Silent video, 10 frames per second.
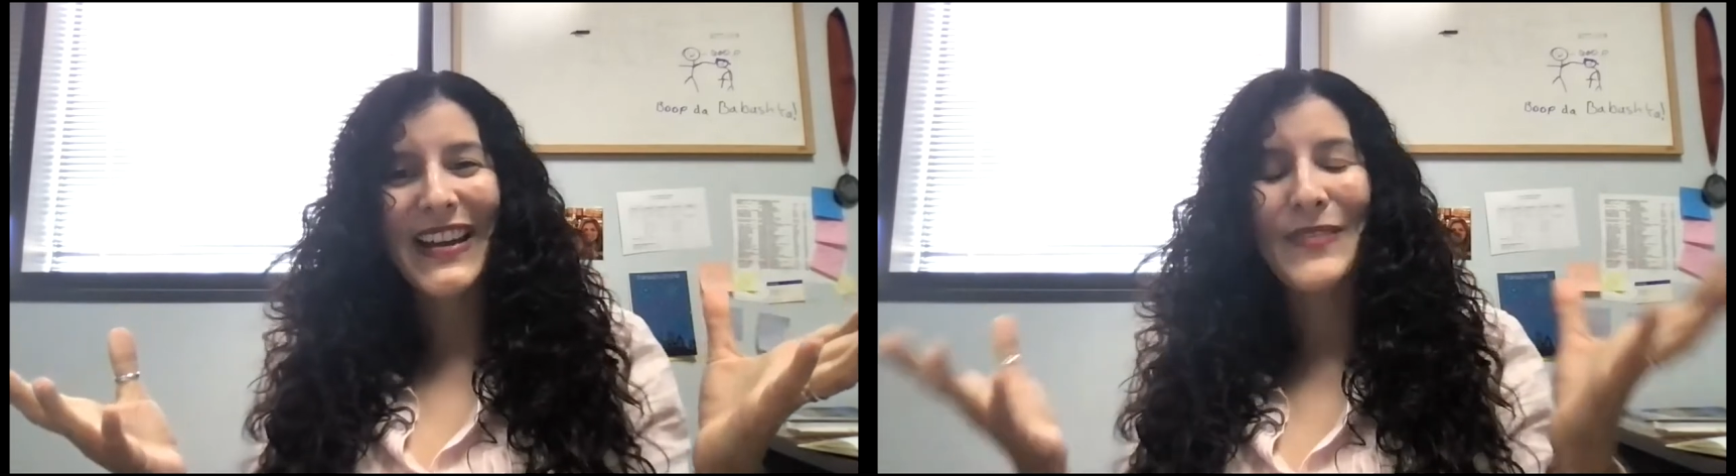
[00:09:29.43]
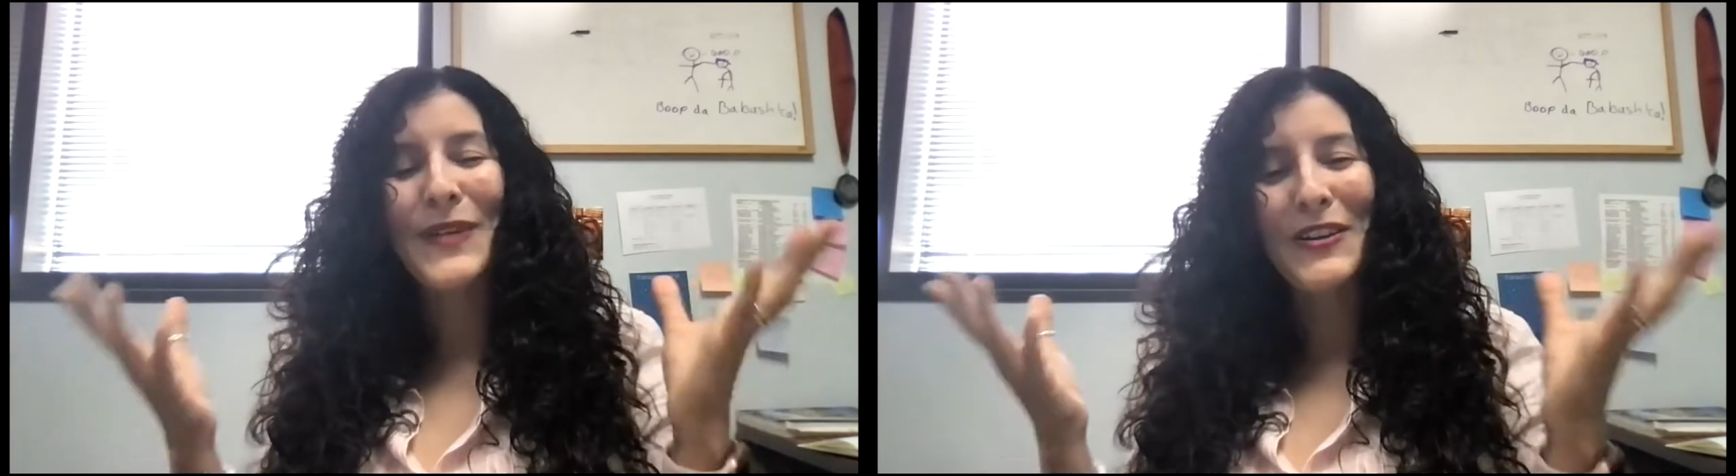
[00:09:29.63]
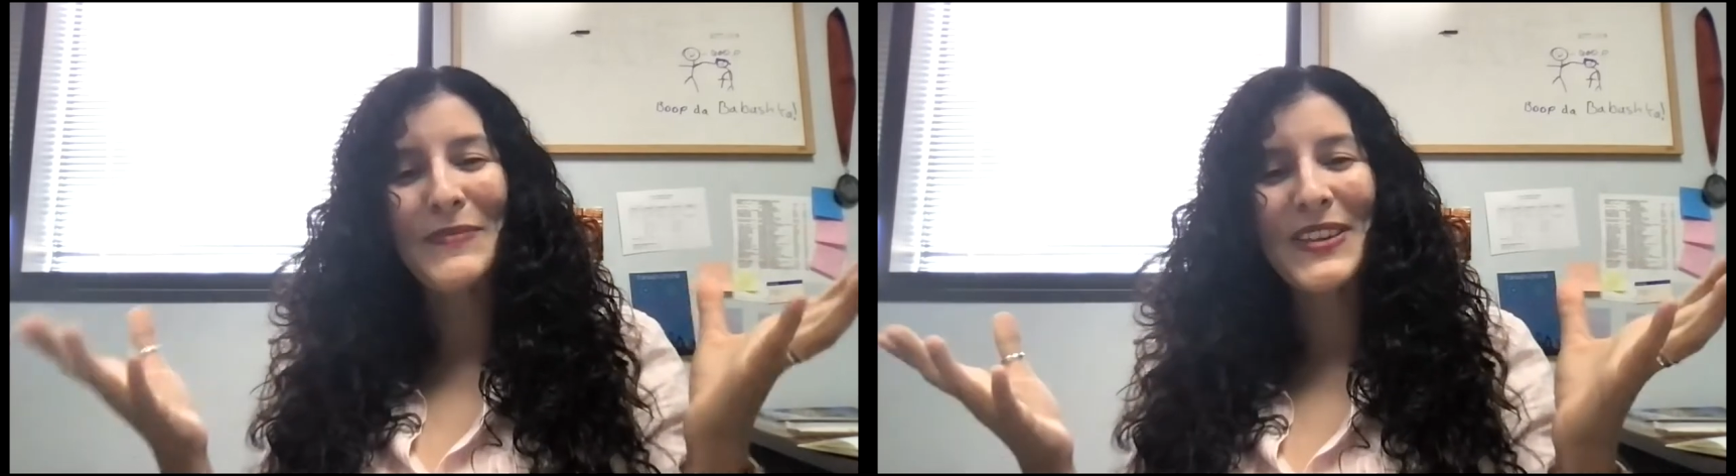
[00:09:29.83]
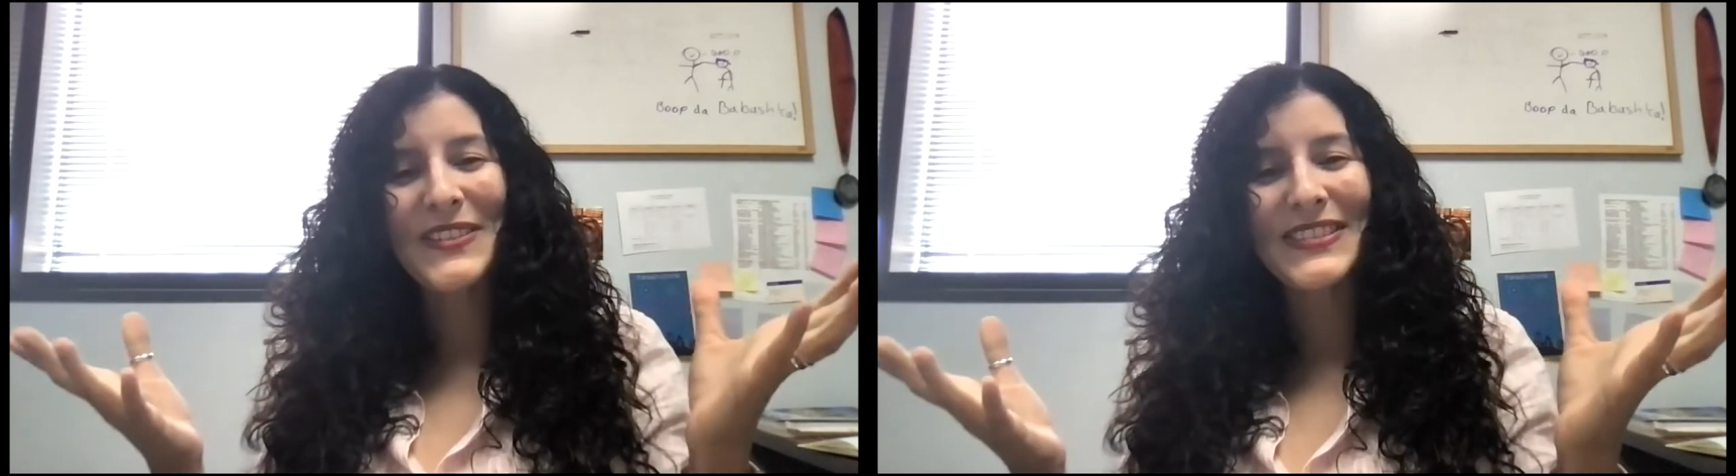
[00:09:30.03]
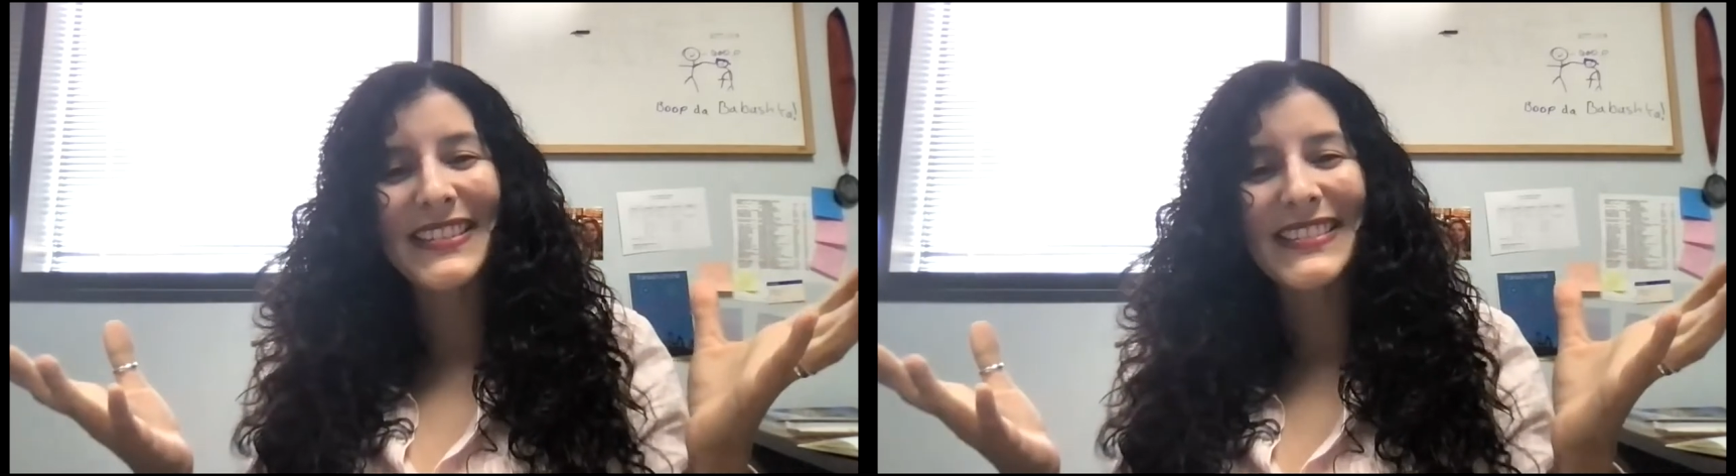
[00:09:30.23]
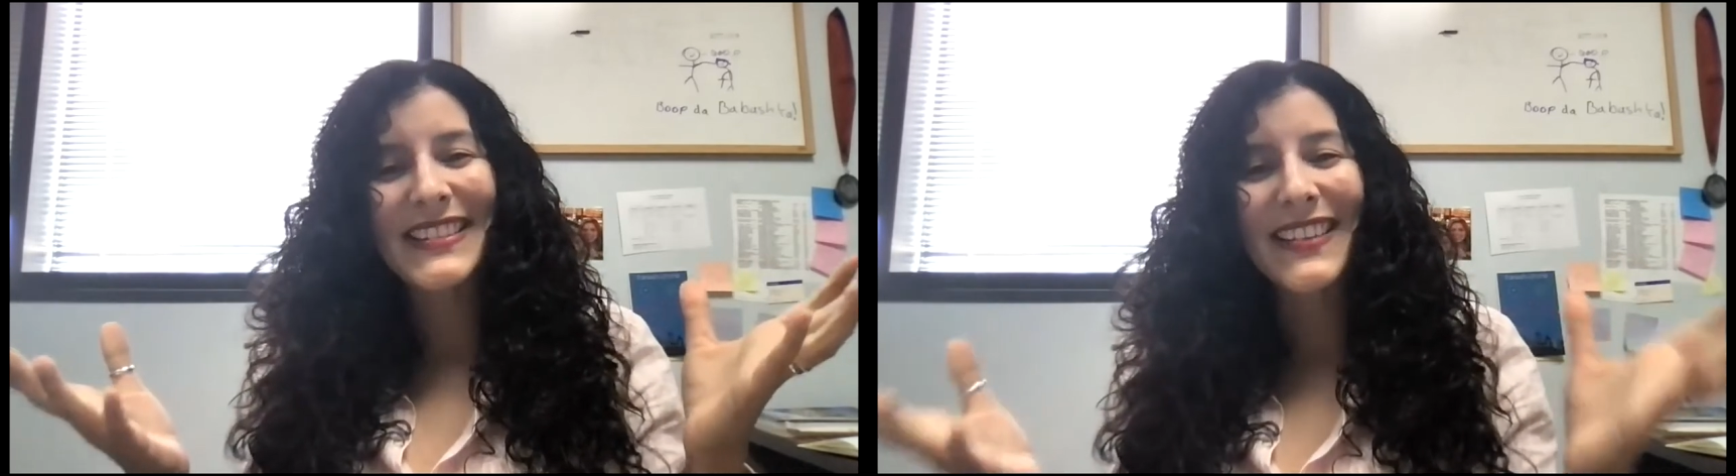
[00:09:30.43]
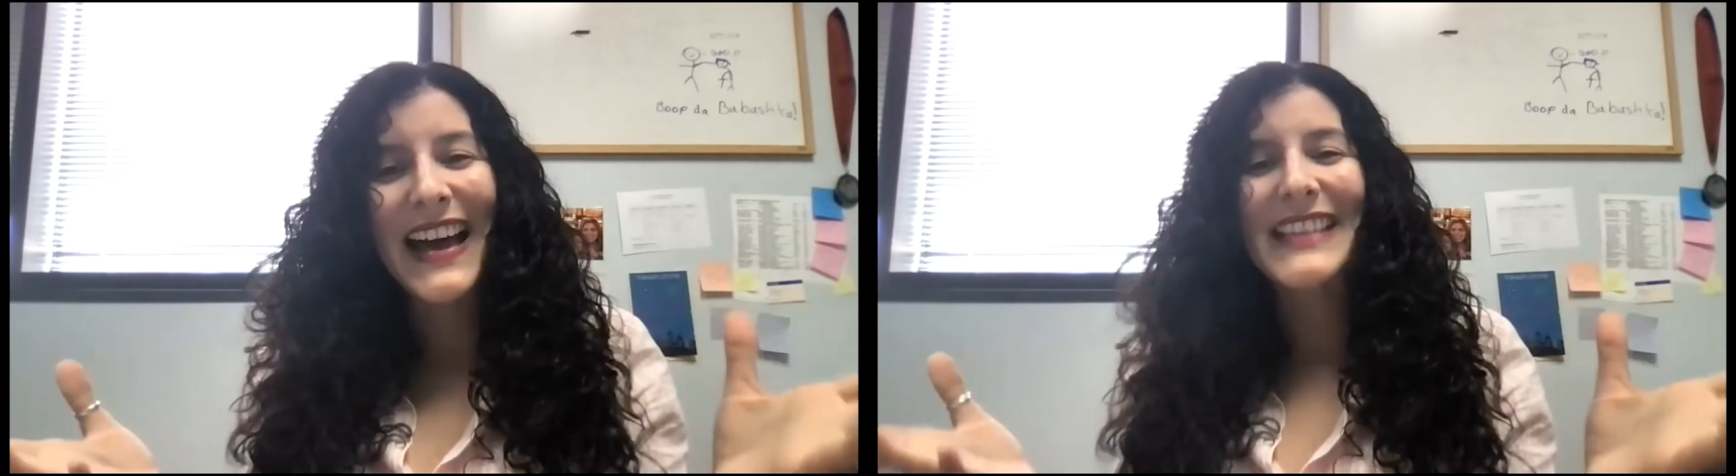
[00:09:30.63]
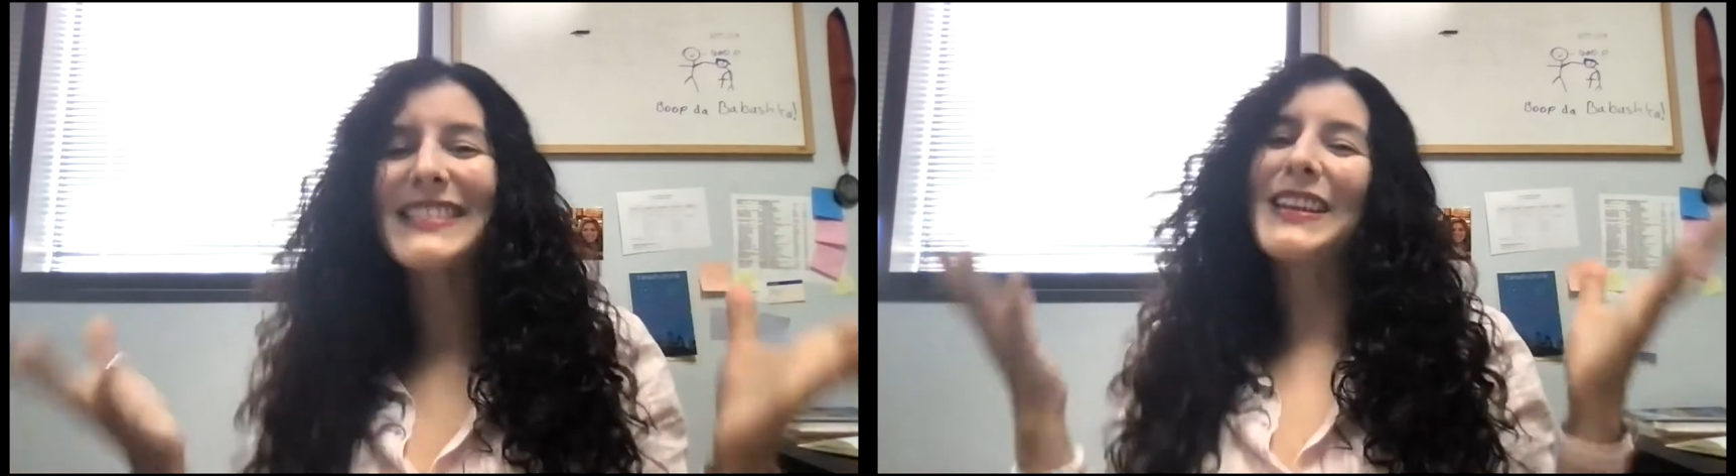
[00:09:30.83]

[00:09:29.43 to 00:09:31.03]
welcome you to this class.